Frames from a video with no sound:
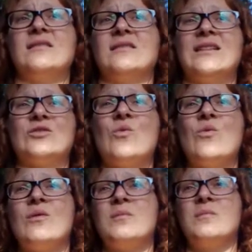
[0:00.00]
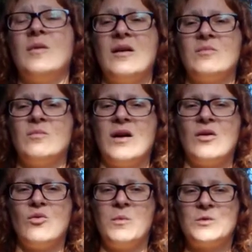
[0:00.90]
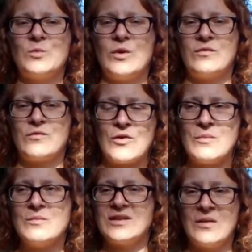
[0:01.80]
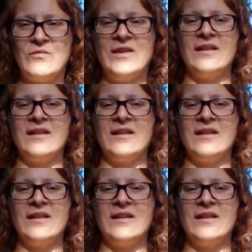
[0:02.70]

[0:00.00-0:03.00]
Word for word: at all i I always work from something